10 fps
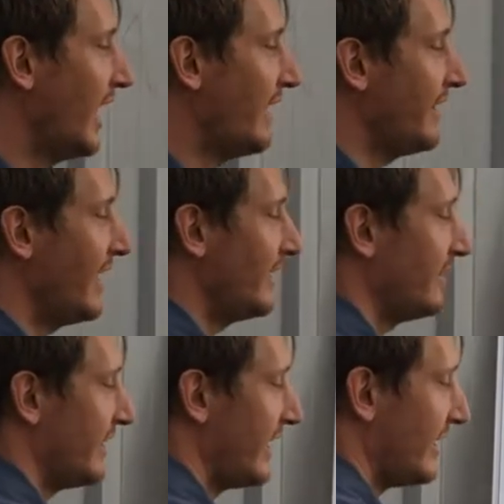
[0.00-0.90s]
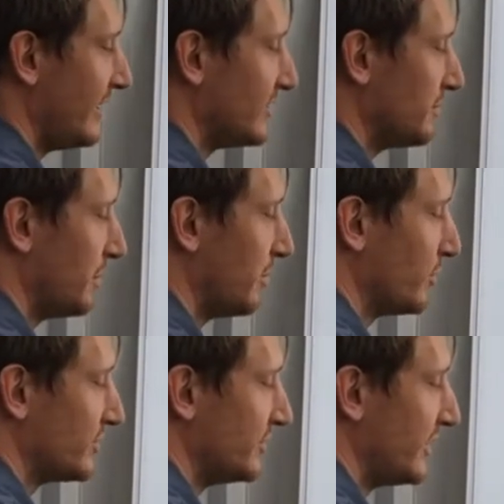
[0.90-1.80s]
And then there is a
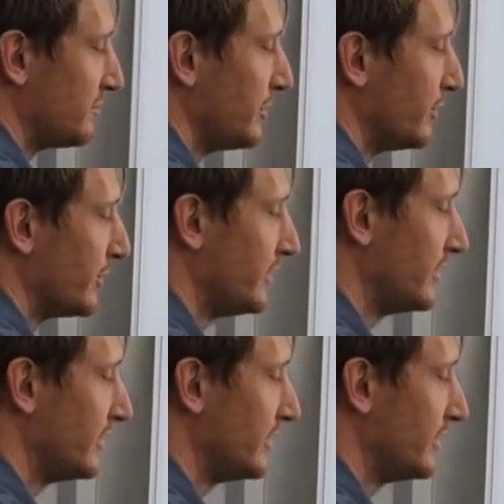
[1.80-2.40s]
proportion that's milled.